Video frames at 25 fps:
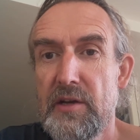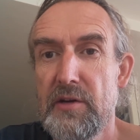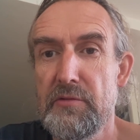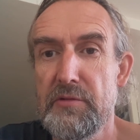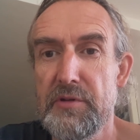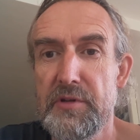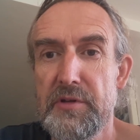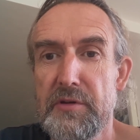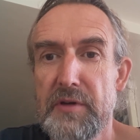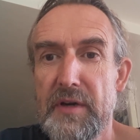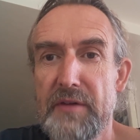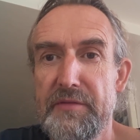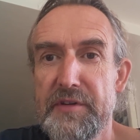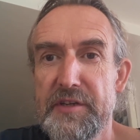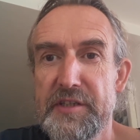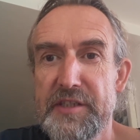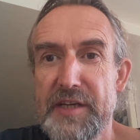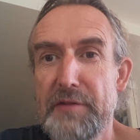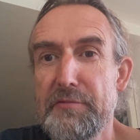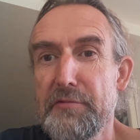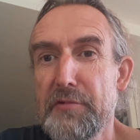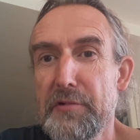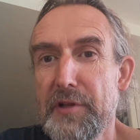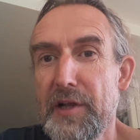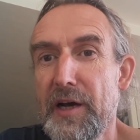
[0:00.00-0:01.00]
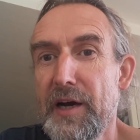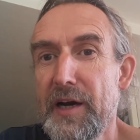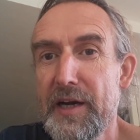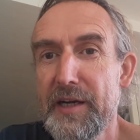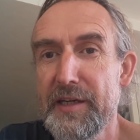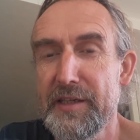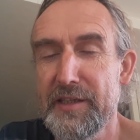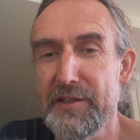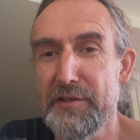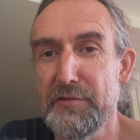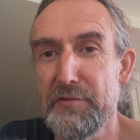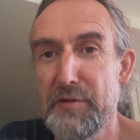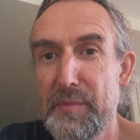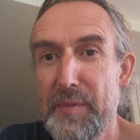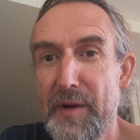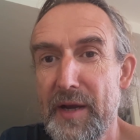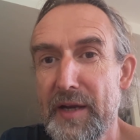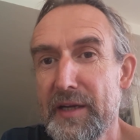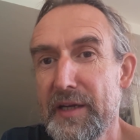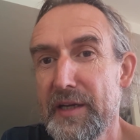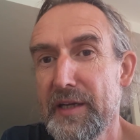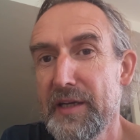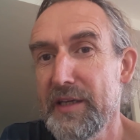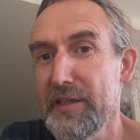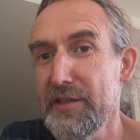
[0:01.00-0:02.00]
We do have a general line, it's
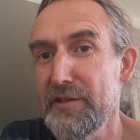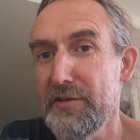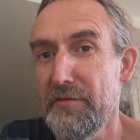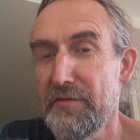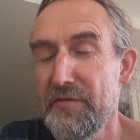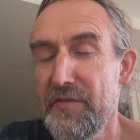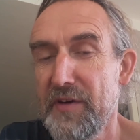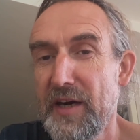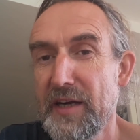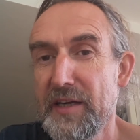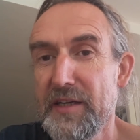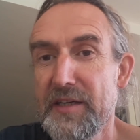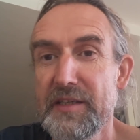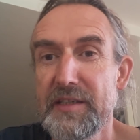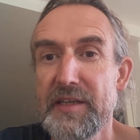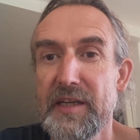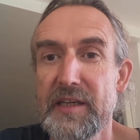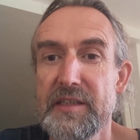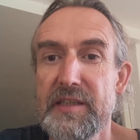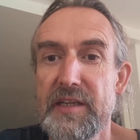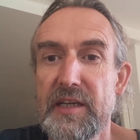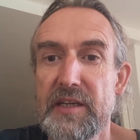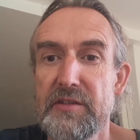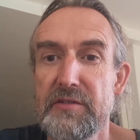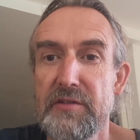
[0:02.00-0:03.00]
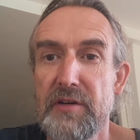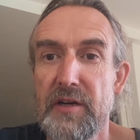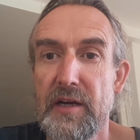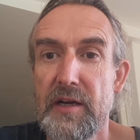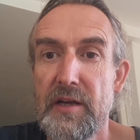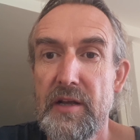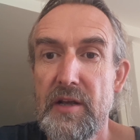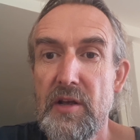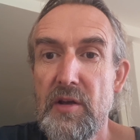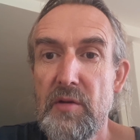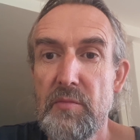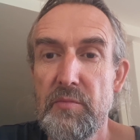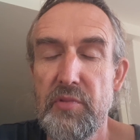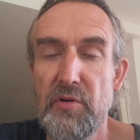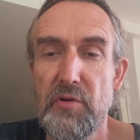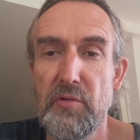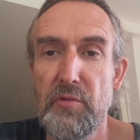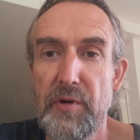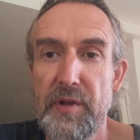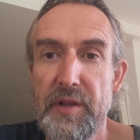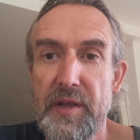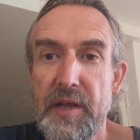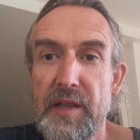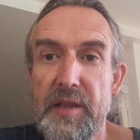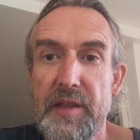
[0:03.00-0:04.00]
rebellion, it's non-violence, etc. But
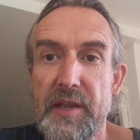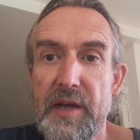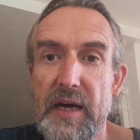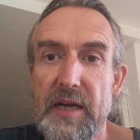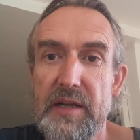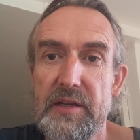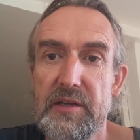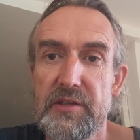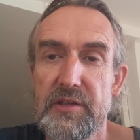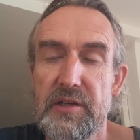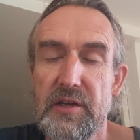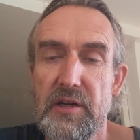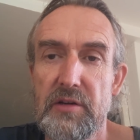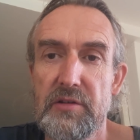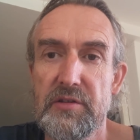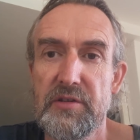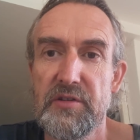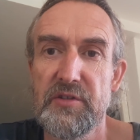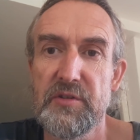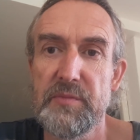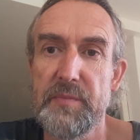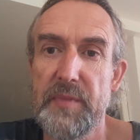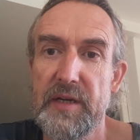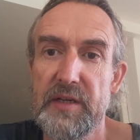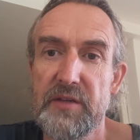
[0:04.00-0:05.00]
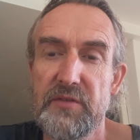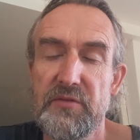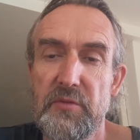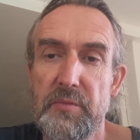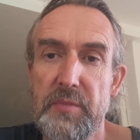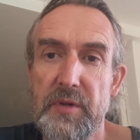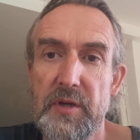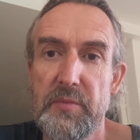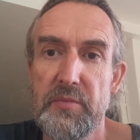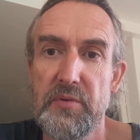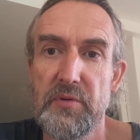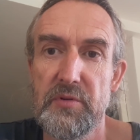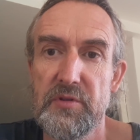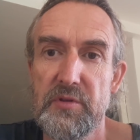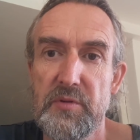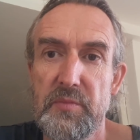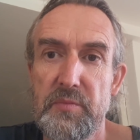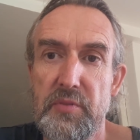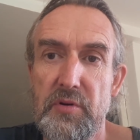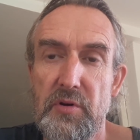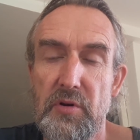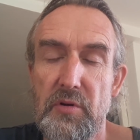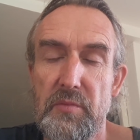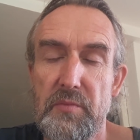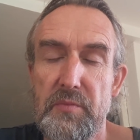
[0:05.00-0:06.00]
within that, there's loads of space for people to
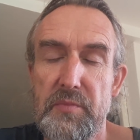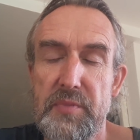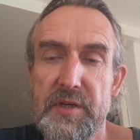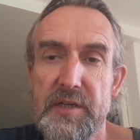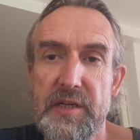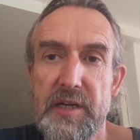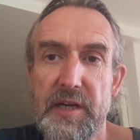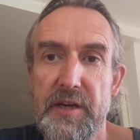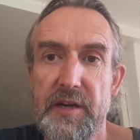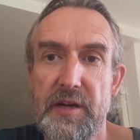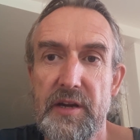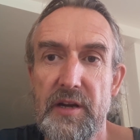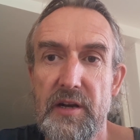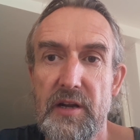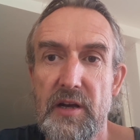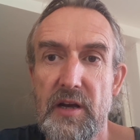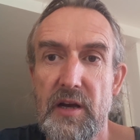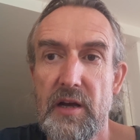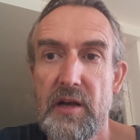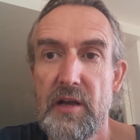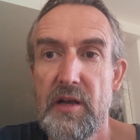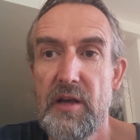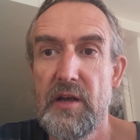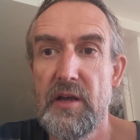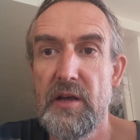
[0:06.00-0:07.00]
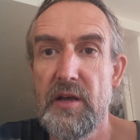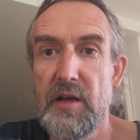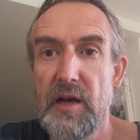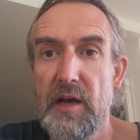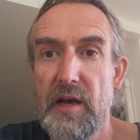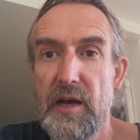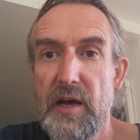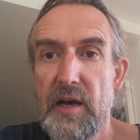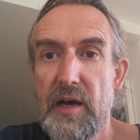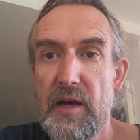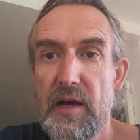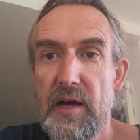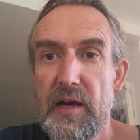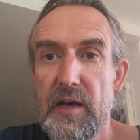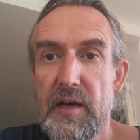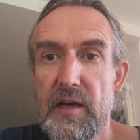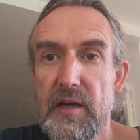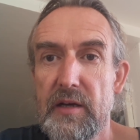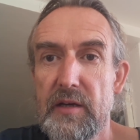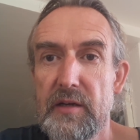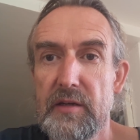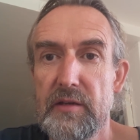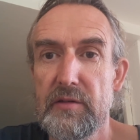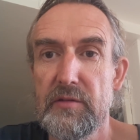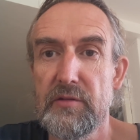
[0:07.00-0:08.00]
put
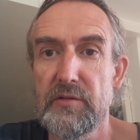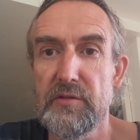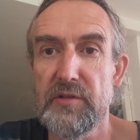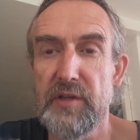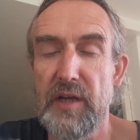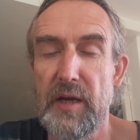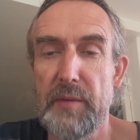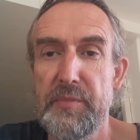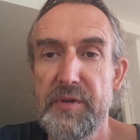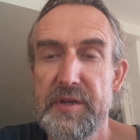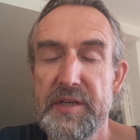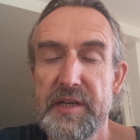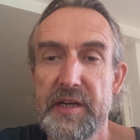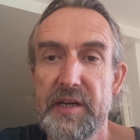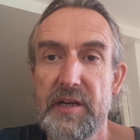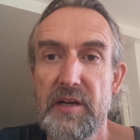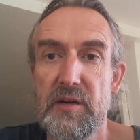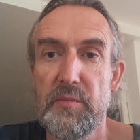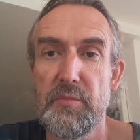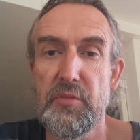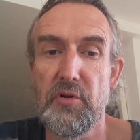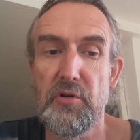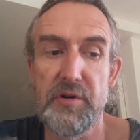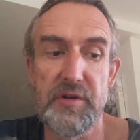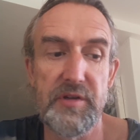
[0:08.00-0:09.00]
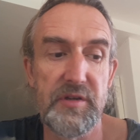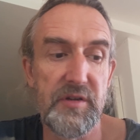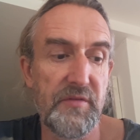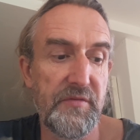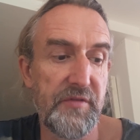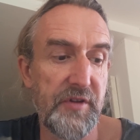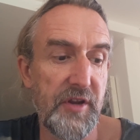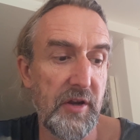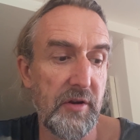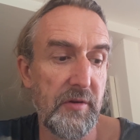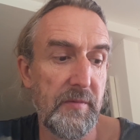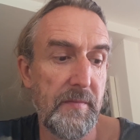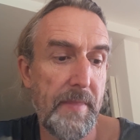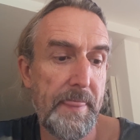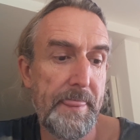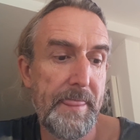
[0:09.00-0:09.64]
their particular point of view.